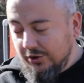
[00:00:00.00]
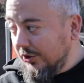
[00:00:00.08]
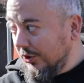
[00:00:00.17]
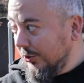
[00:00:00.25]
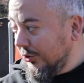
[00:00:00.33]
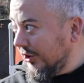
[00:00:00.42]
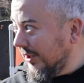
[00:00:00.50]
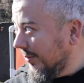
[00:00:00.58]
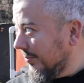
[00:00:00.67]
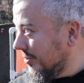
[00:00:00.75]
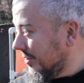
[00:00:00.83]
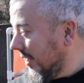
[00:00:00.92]
2
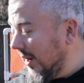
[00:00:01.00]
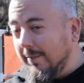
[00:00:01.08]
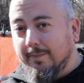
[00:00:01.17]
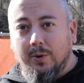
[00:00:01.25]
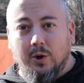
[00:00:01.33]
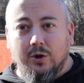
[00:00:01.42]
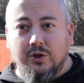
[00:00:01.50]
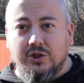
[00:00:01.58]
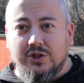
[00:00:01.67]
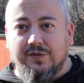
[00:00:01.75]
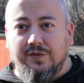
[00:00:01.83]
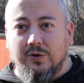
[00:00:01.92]
shims and a bird
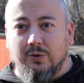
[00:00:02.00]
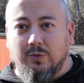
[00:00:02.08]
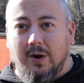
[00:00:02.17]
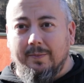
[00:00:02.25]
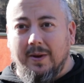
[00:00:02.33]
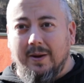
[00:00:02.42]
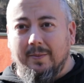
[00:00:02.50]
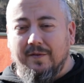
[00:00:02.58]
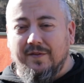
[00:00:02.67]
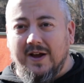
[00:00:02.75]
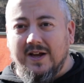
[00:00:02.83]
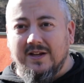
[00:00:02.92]
just flew right by my
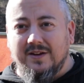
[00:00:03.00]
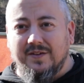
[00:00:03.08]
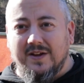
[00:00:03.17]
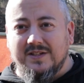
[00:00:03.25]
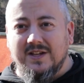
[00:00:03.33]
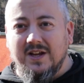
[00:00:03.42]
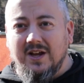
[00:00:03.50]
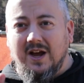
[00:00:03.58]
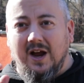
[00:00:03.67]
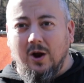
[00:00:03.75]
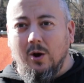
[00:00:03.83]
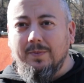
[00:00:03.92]
face.
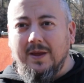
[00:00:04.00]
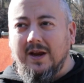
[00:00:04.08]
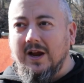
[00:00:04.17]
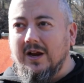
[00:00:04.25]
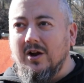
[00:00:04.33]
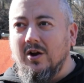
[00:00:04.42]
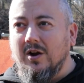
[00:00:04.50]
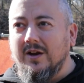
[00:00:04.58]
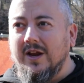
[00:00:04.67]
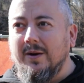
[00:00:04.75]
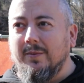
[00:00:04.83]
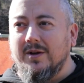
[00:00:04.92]
I hope that got caught on
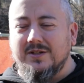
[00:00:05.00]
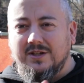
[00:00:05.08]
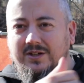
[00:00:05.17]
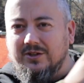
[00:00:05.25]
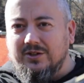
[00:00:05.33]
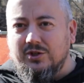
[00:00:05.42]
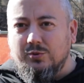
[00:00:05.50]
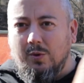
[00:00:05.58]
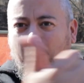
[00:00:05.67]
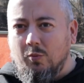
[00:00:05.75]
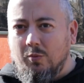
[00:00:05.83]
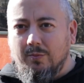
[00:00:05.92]
camera because it literally just went
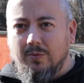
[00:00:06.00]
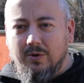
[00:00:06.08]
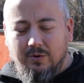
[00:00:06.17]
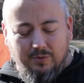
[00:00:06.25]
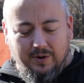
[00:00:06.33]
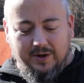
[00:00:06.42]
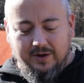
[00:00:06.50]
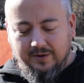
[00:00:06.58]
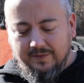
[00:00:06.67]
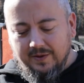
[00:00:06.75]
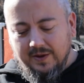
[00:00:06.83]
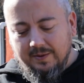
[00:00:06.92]
whoop right here.
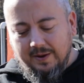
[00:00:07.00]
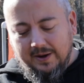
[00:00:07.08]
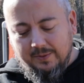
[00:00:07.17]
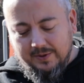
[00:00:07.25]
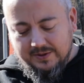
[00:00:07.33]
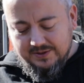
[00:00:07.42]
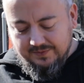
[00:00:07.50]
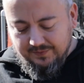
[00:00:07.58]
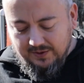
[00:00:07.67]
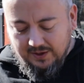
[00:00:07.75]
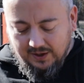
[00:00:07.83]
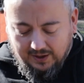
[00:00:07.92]
Anyways,
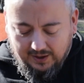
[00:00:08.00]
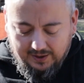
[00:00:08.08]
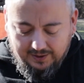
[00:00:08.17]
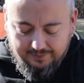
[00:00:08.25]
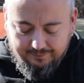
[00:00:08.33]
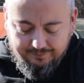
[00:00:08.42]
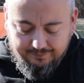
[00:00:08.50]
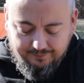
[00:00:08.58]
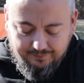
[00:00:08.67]
I've